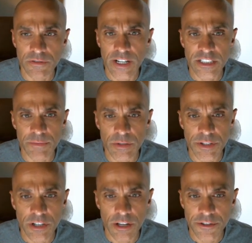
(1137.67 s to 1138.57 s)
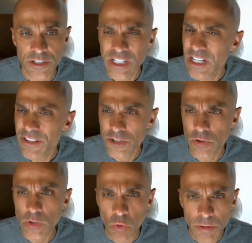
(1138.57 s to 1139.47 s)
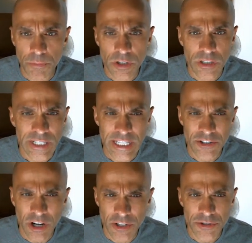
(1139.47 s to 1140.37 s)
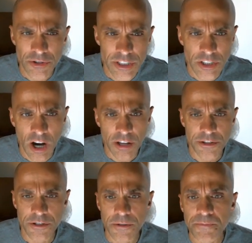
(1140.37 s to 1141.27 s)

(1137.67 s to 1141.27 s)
we find something with the author. There's only one book here under this author